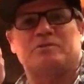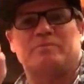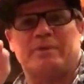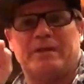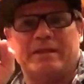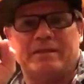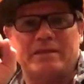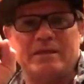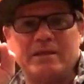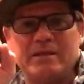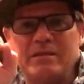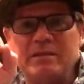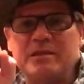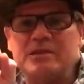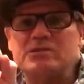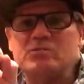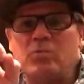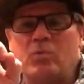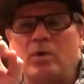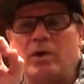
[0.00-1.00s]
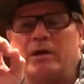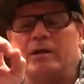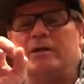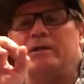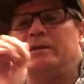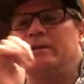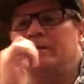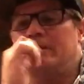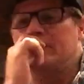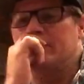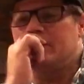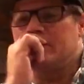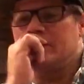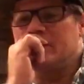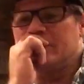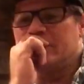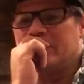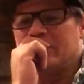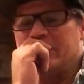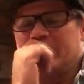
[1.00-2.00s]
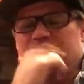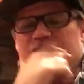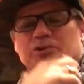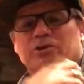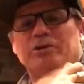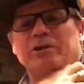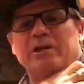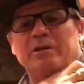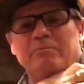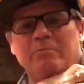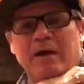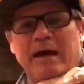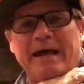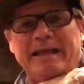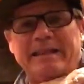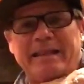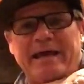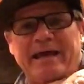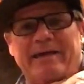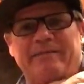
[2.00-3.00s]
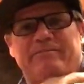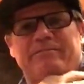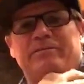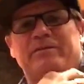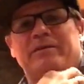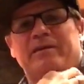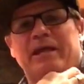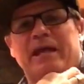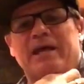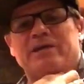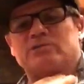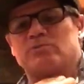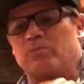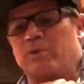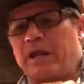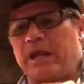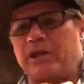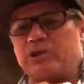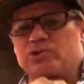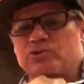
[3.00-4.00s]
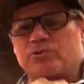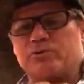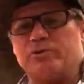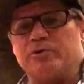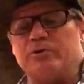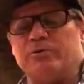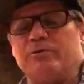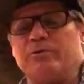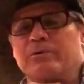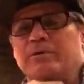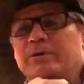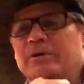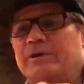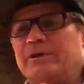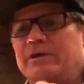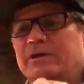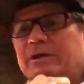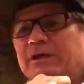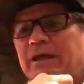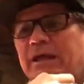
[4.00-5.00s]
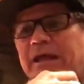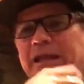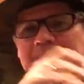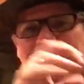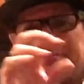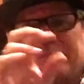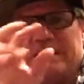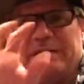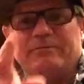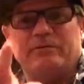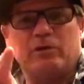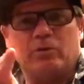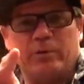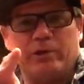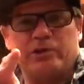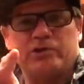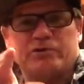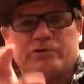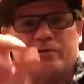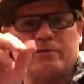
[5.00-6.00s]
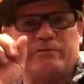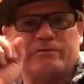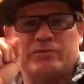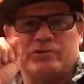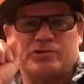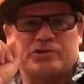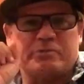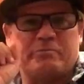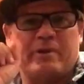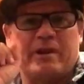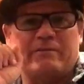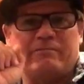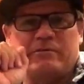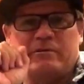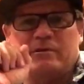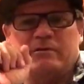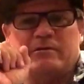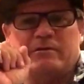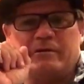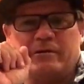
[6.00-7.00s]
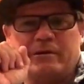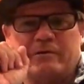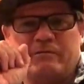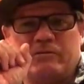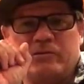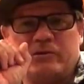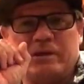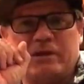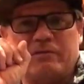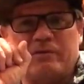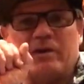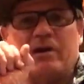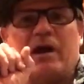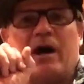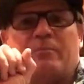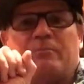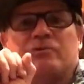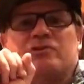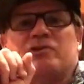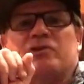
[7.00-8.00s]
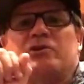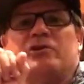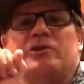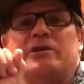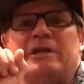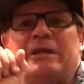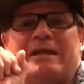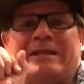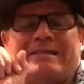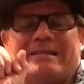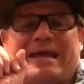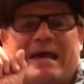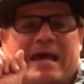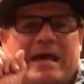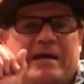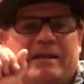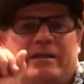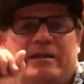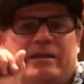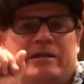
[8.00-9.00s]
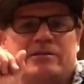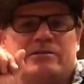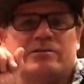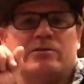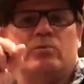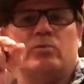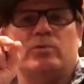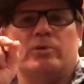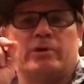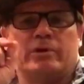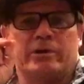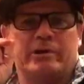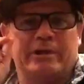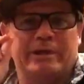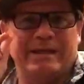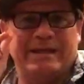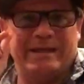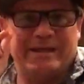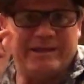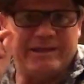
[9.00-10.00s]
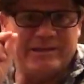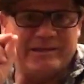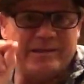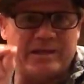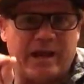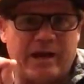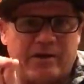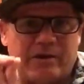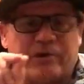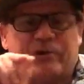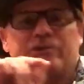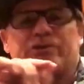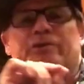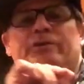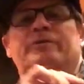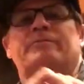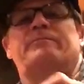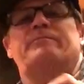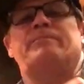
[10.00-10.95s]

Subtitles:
but I think this one, certainly in my life, has rang true, and I believe it'll ring true for so many of you if you give it an opportunity, and that is the word character.